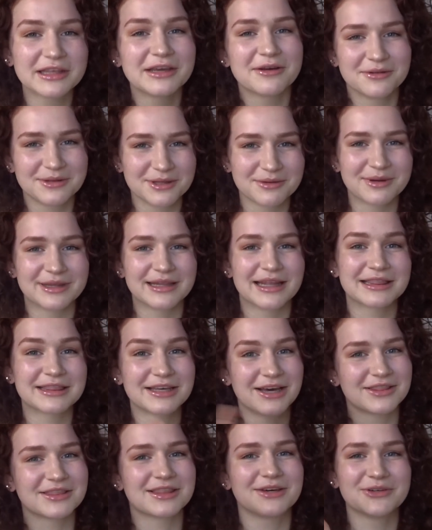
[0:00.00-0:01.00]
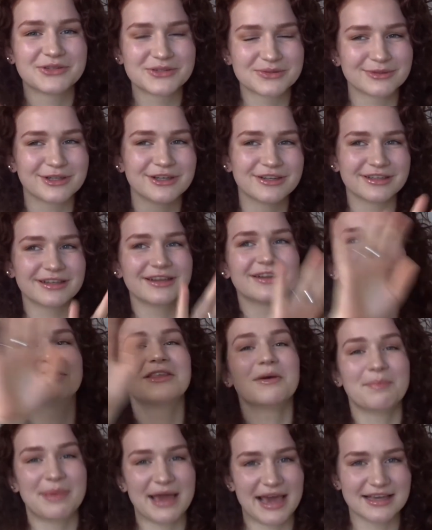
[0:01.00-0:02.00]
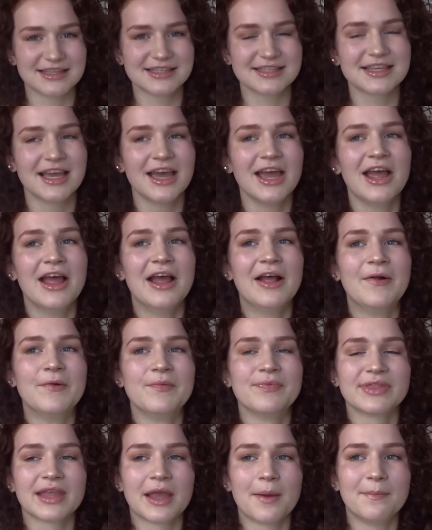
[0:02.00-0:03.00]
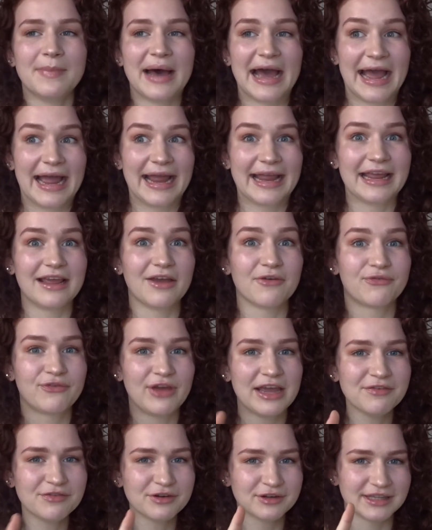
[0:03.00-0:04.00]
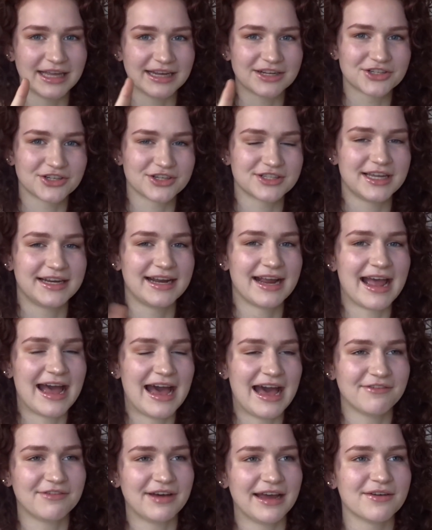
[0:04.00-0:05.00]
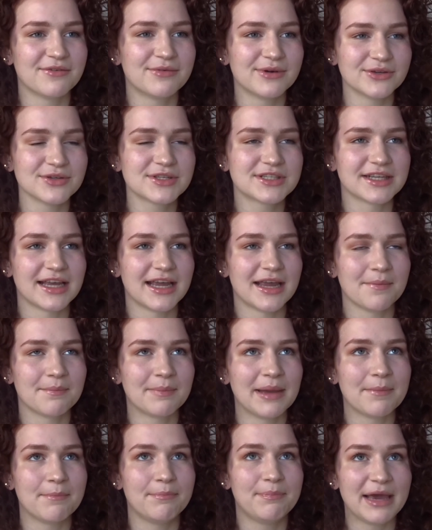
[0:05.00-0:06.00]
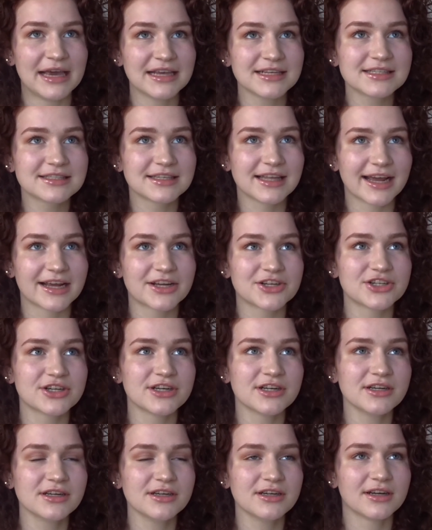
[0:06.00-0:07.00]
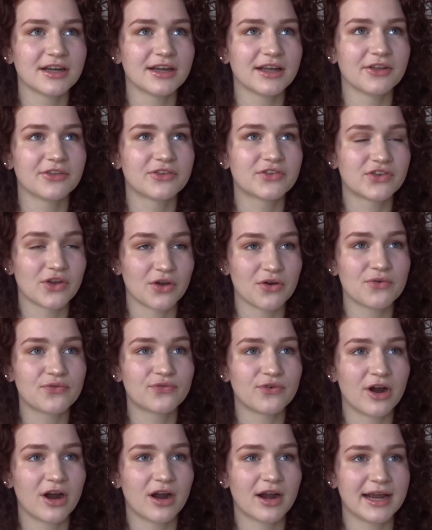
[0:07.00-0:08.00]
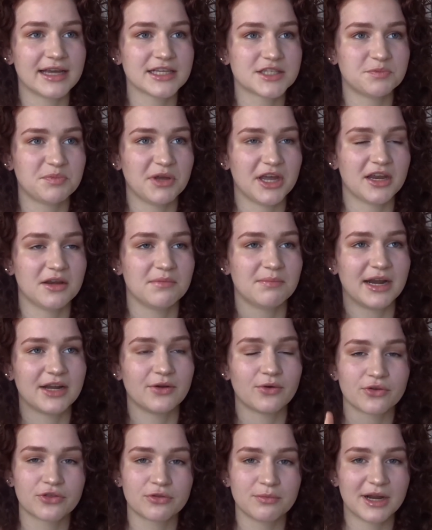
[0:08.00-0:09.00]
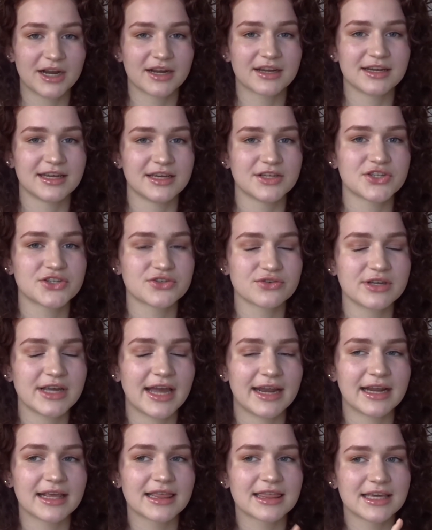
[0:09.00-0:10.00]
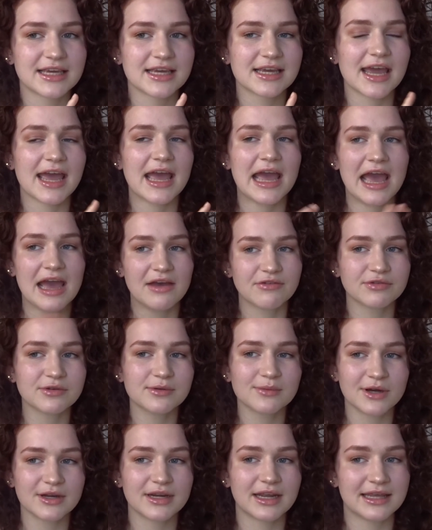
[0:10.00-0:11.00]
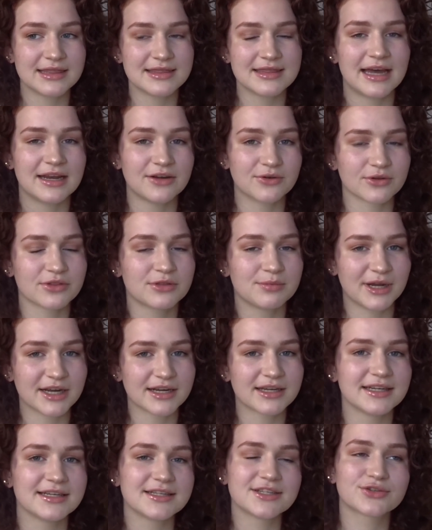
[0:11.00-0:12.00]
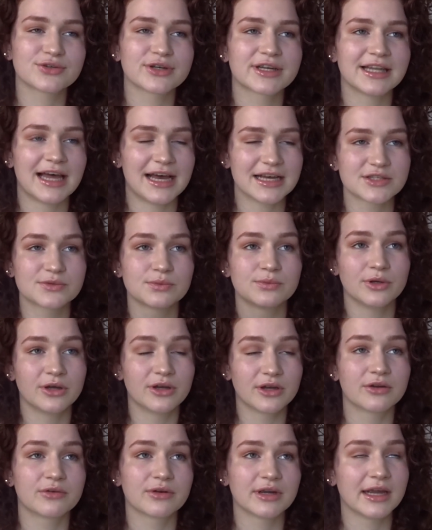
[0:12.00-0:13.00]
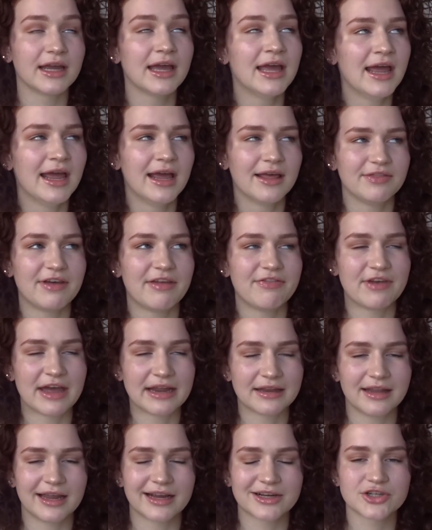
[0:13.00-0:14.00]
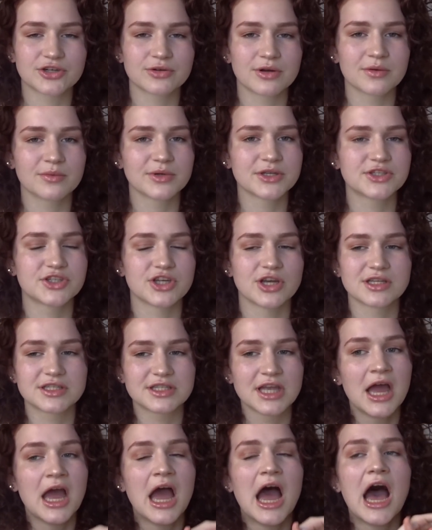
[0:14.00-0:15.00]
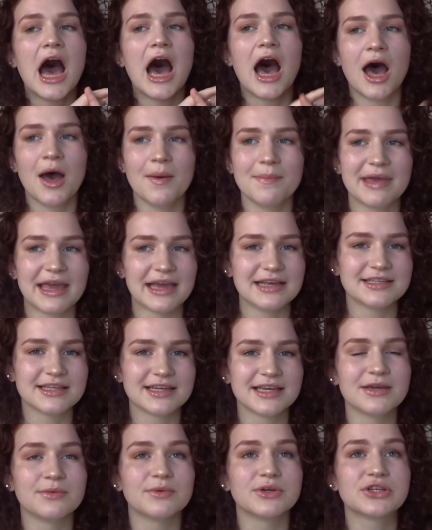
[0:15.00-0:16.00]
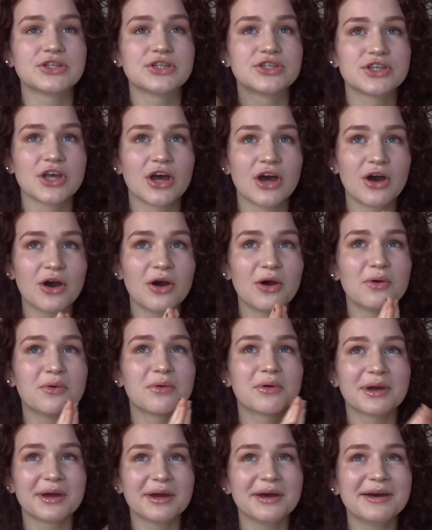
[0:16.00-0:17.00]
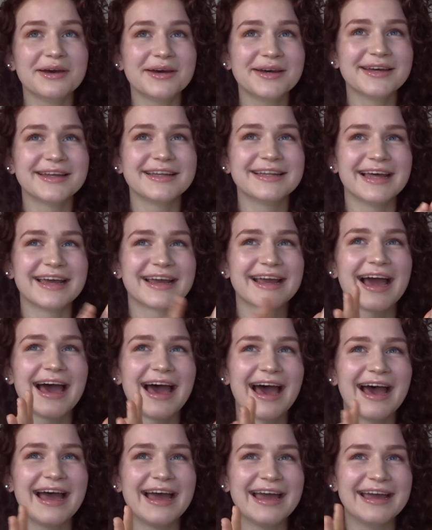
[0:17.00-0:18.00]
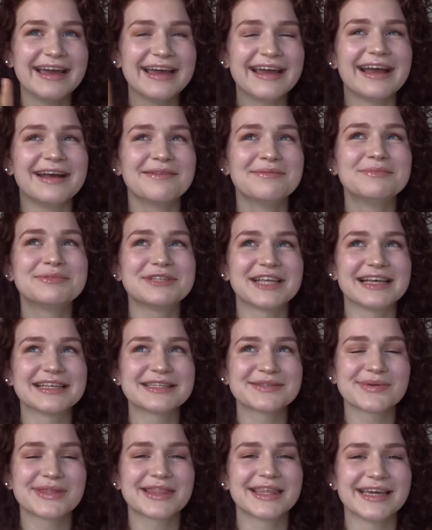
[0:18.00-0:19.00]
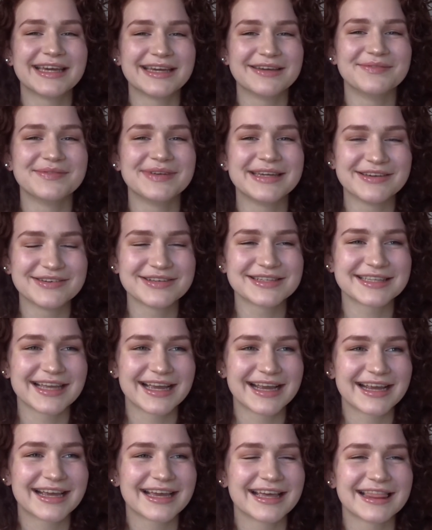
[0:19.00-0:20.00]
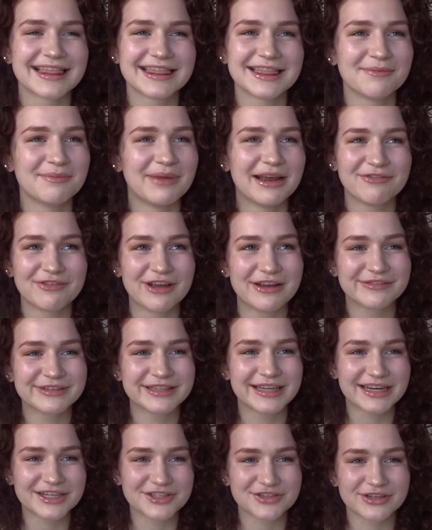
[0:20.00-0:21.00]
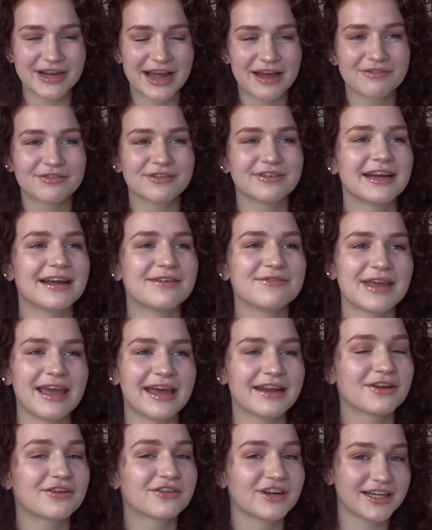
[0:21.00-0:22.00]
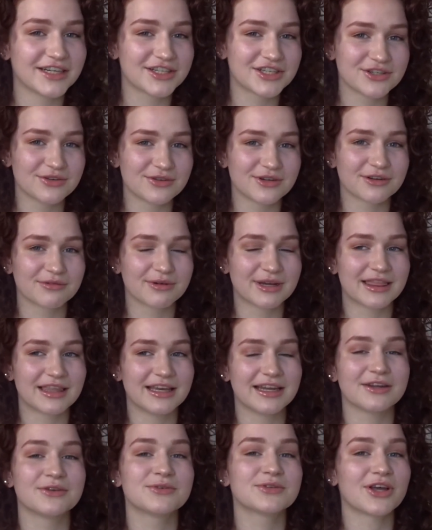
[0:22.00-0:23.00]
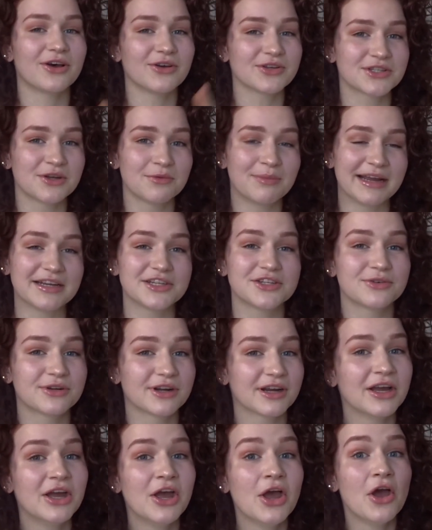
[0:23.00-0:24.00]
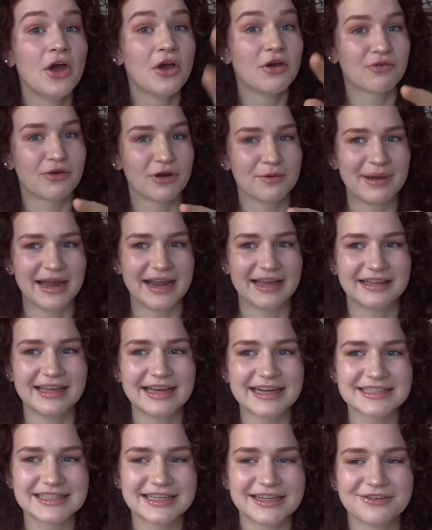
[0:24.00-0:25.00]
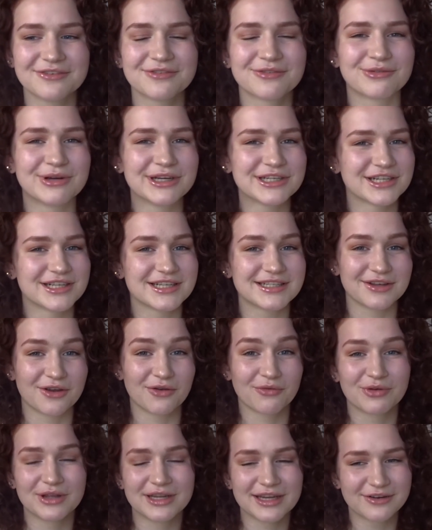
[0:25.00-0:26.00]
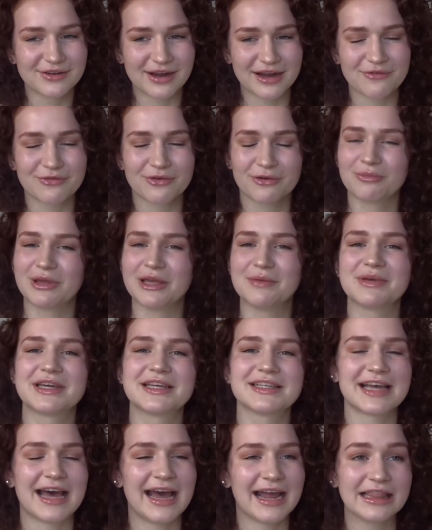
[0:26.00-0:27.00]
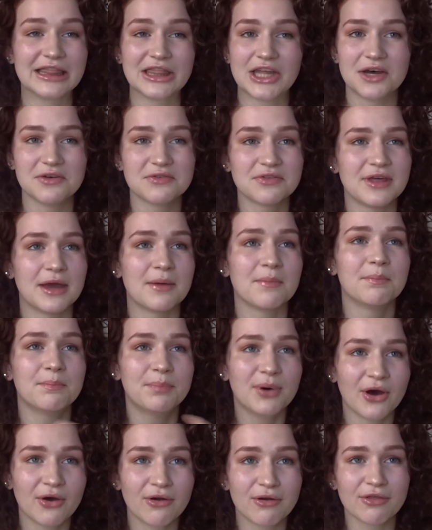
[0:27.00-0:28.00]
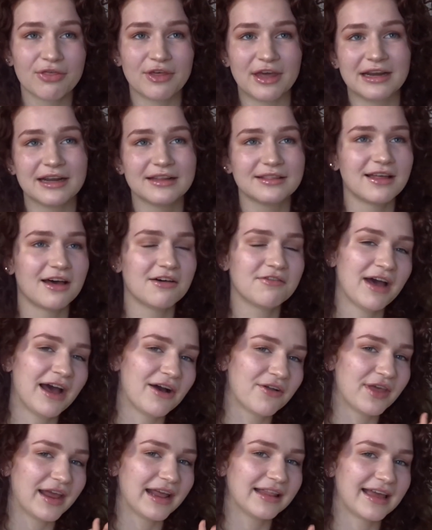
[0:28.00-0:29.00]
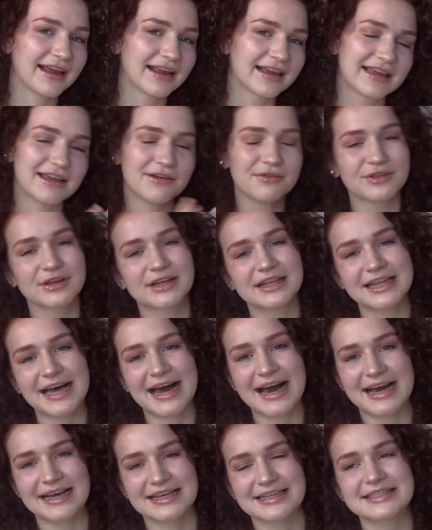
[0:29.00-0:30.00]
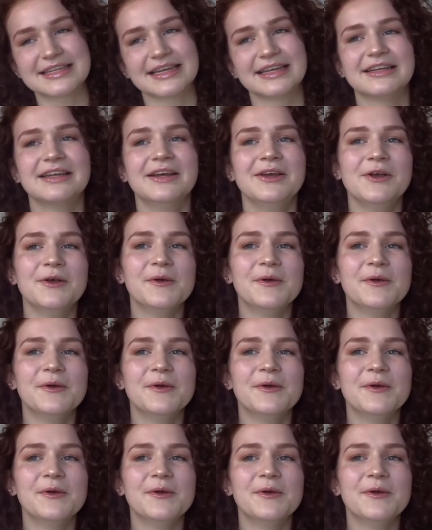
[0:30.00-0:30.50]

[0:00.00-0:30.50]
the only one that thought those were the best. My favorite lectures that I have, I will say, my best lecture so far has been my North American history, and I think everyone in that North American history class will agree that that lecturer was just amazing. He was so good. Like, I am obsessed with him. He was like my favorite lecture ever, and we had a great tutor with it who's also my tutor for my elective, which is really great for me because I love them both and I love how they like give the class and